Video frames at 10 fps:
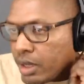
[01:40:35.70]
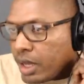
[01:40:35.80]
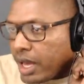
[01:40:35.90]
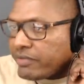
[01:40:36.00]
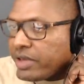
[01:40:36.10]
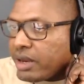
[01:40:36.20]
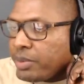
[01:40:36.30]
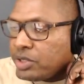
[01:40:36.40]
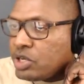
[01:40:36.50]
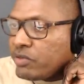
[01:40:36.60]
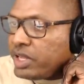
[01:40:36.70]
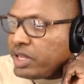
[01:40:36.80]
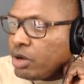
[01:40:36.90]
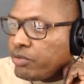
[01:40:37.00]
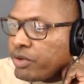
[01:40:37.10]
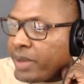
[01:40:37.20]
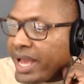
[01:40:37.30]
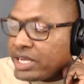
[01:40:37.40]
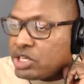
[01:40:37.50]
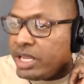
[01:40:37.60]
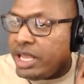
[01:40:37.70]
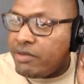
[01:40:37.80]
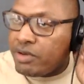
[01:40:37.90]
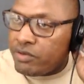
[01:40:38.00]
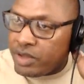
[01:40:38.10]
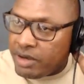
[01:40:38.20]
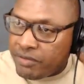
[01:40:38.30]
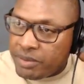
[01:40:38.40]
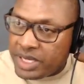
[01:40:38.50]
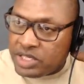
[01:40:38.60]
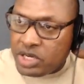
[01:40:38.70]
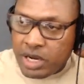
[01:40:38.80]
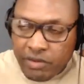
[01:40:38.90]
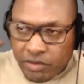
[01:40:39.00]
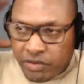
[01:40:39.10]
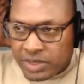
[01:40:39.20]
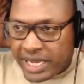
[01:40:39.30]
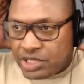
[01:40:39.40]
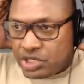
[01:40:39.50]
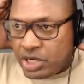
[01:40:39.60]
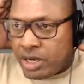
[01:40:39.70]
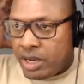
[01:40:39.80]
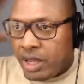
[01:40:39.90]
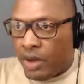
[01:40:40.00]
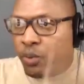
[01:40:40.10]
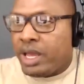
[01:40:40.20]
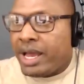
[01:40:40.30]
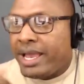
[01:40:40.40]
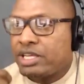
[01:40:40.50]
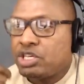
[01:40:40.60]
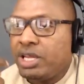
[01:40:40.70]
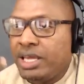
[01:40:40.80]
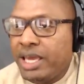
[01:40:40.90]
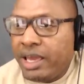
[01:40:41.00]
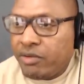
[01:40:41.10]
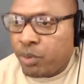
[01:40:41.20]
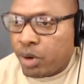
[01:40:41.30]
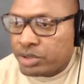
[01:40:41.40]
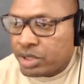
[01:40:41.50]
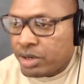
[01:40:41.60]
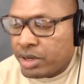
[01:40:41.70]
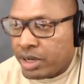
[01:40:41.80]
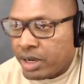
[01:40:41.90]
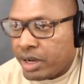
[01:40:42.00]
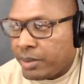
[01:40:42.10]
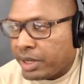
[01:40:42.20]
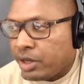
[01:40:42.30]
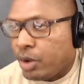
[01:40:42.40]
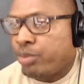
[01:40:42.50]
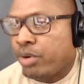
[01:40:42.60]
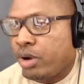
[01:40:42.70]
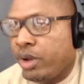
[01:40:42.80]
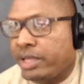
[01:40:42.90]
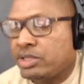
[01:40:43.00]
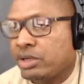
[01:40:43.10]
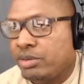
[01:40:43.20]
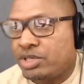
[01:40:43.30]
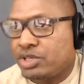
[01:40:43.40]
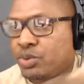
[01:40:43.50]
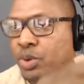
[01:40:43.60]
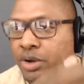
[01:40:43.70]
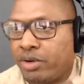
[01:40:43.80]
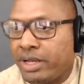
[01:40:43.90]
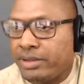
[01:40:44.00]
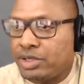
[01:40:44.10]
I've got a bunch of video from actually even not from this year, even from last year. I actually gave Walther a GoPro and told him to just walk around the